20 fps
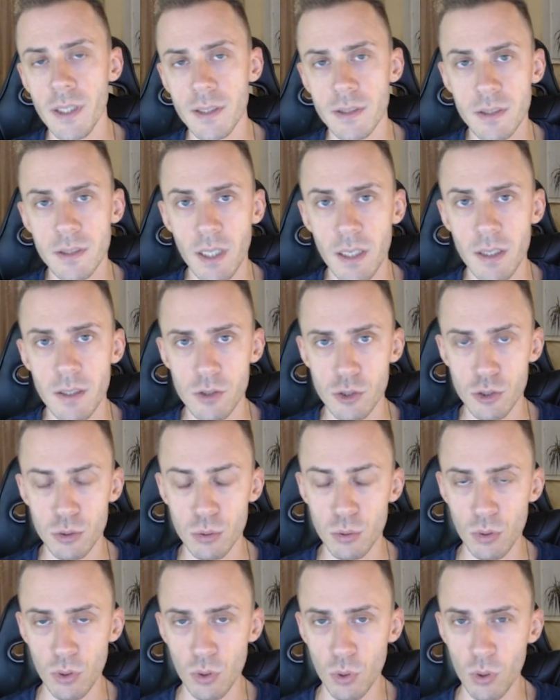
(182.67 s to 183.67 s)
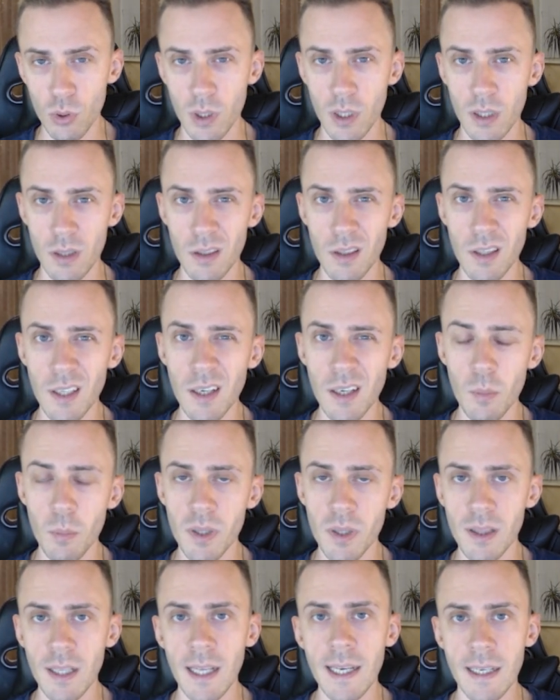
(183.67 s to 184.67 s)
is starting to look a little
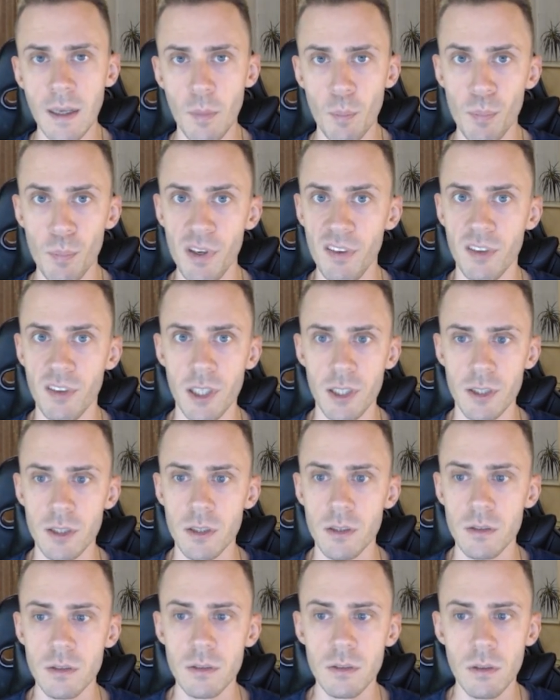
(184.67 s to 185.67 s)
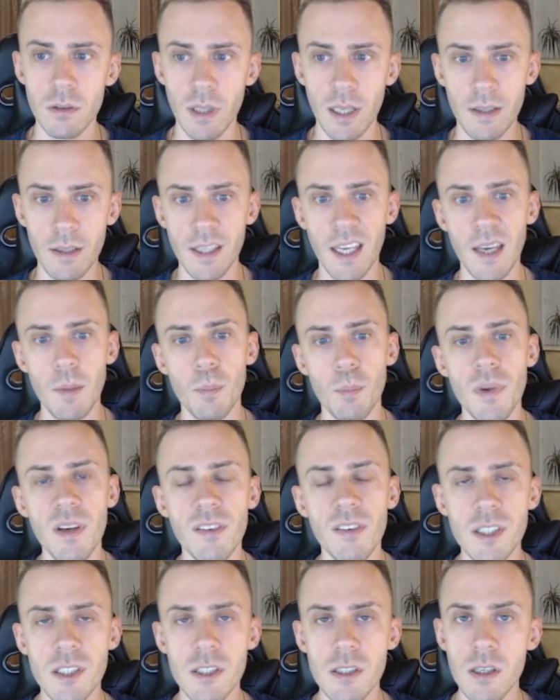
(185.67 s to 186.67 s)
bit like a pivot. Like they
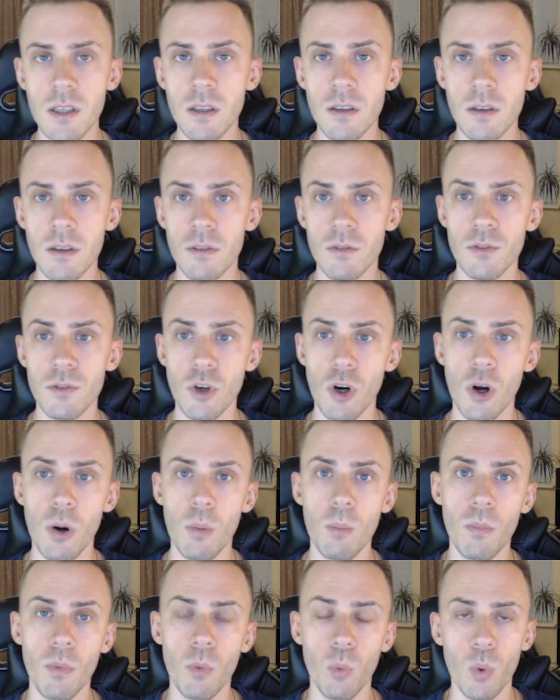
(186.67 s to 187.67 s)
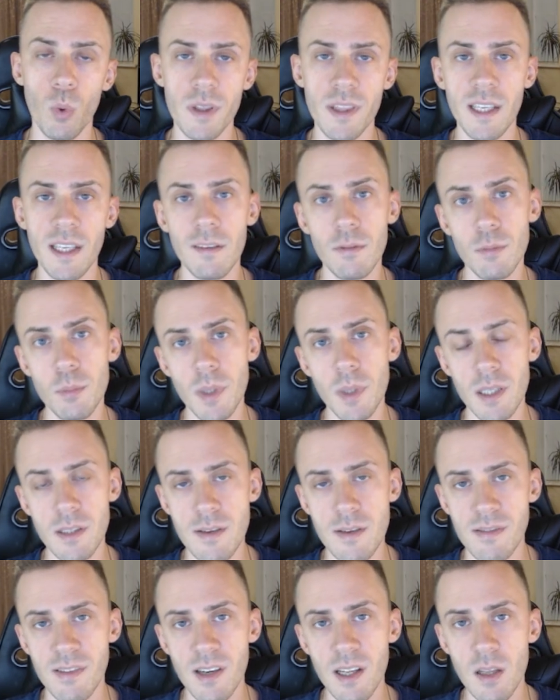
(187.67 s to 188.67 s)
pivoting from what they've been
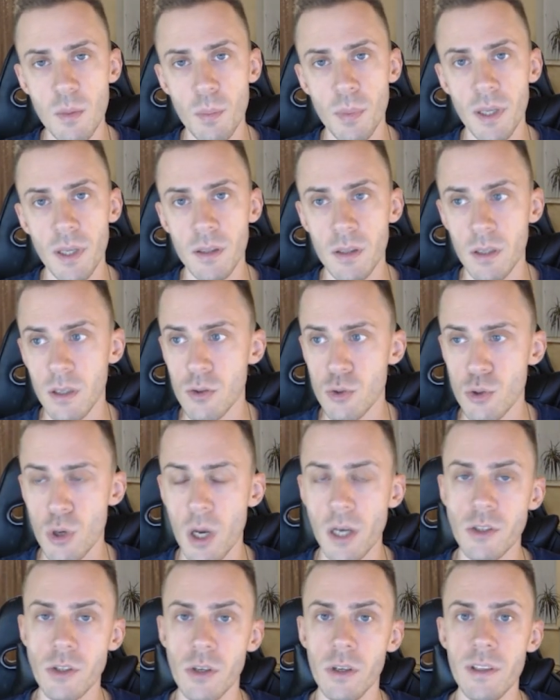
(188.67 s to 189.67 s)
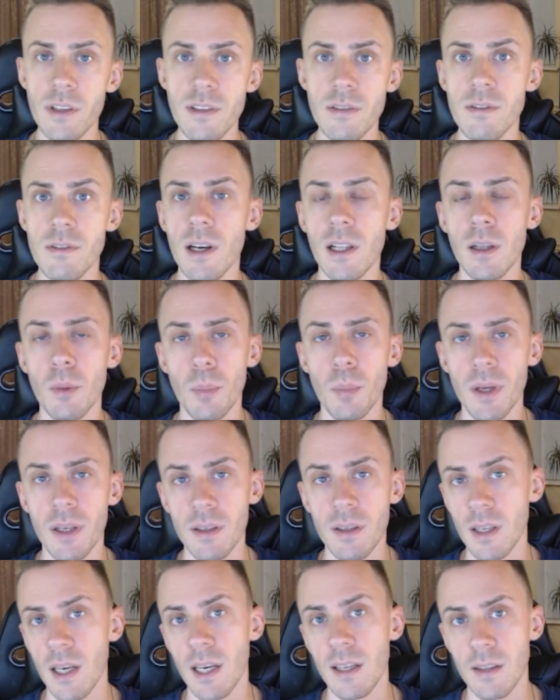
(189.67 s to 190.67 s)
developing into actually
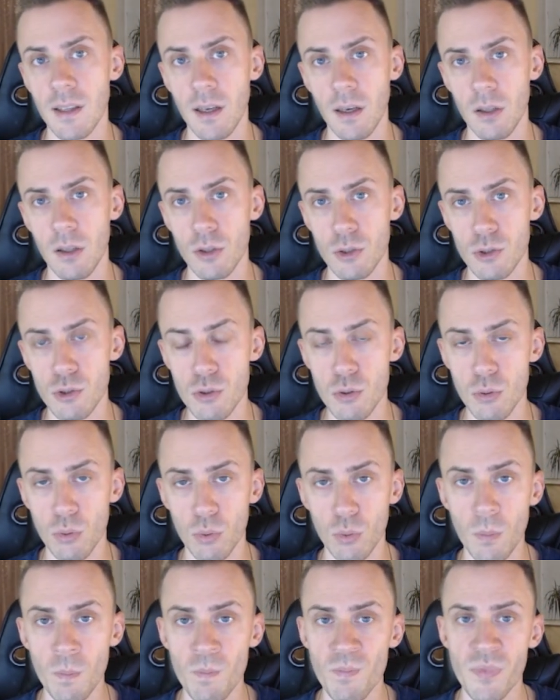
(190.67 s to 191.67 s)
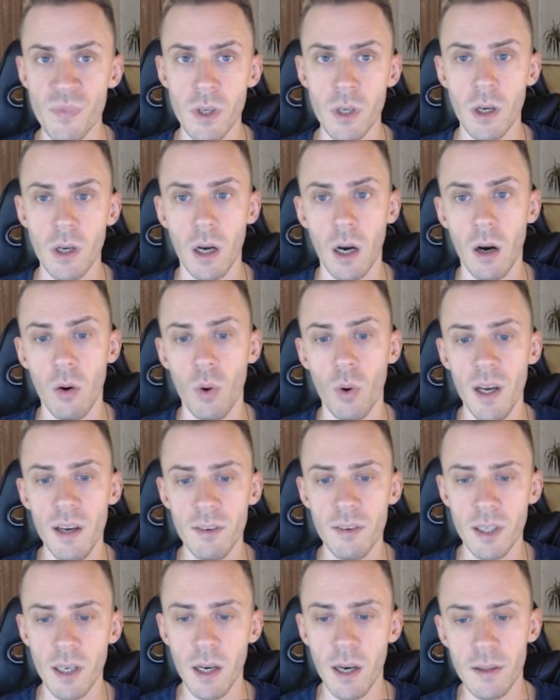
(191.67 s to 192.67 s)
developing an L2.
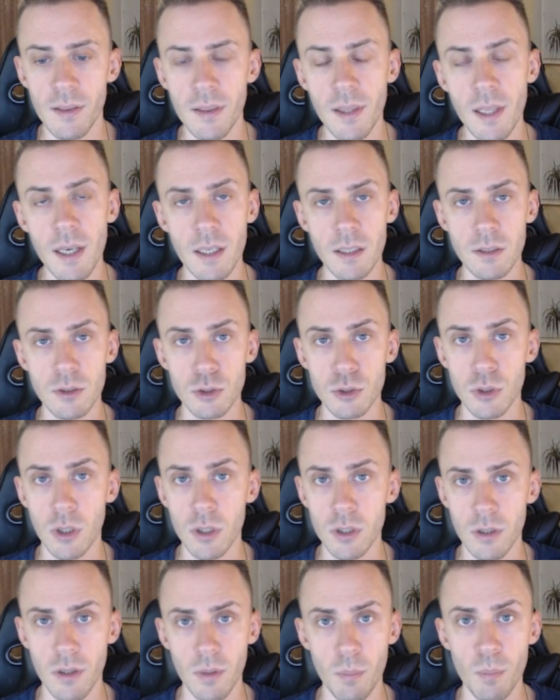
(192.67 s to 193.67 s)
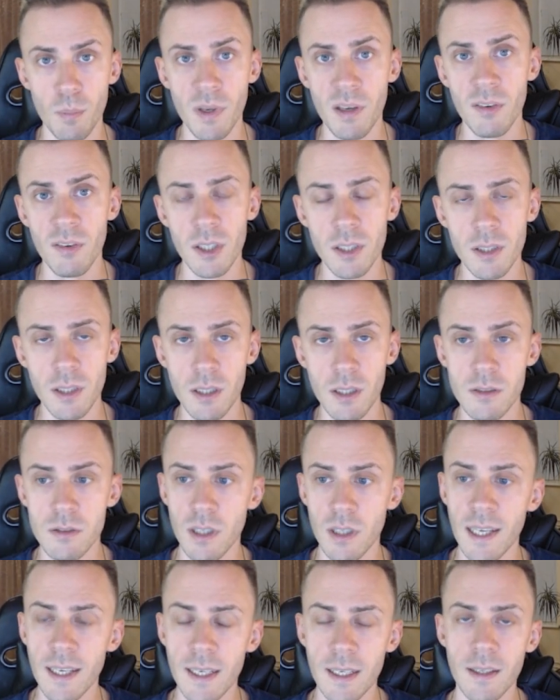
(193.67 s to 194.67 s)
However, I think it's not the pivot,
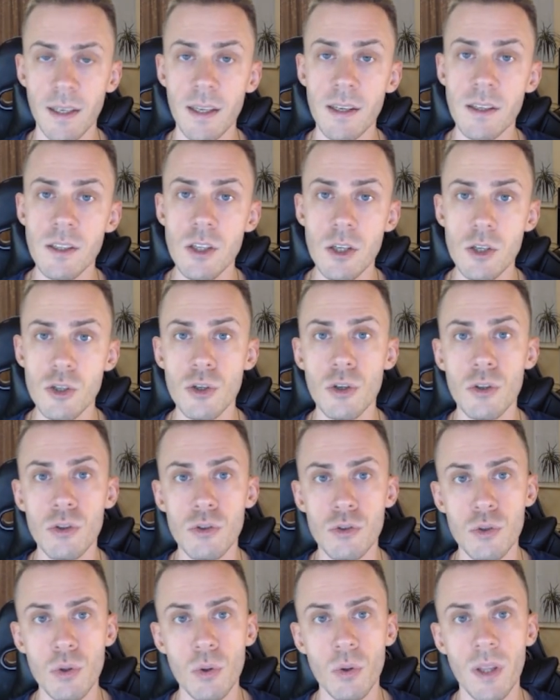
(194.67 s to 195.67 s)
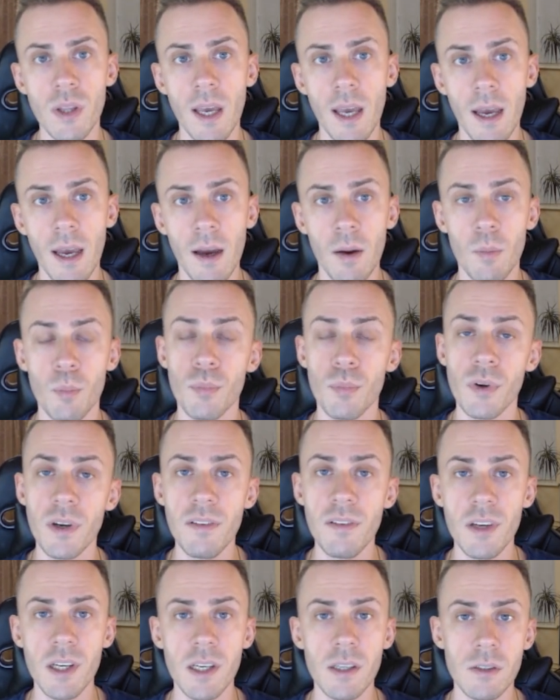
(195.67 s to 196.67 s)
it's like an addition to their
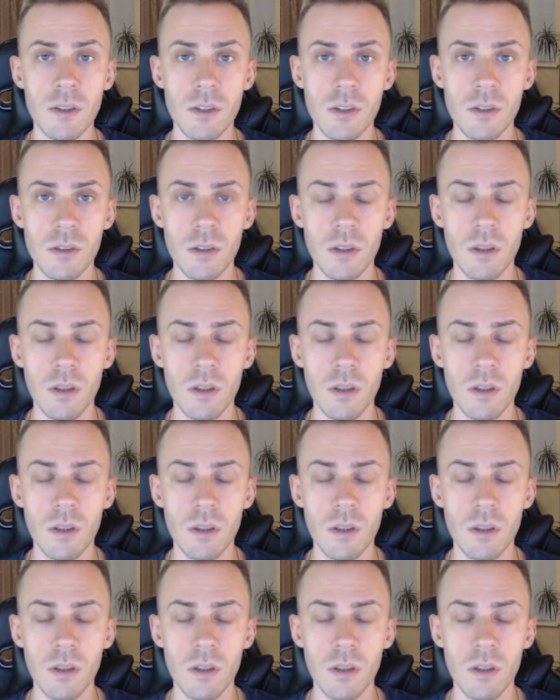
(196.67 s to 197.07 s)
previous